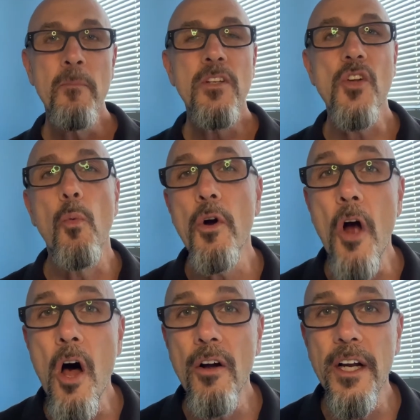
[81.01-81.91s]
so we're
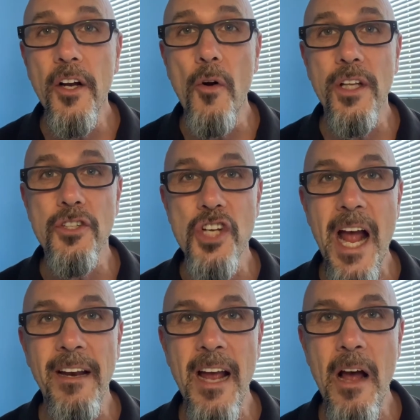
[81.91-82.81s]
all going to go to the
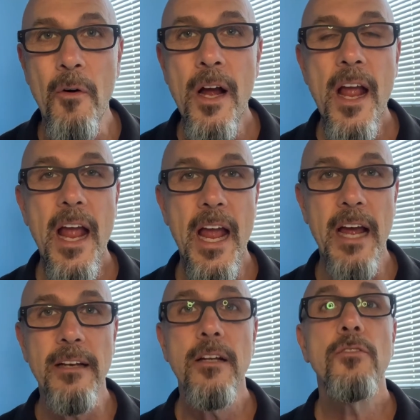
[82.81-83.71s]
chat now and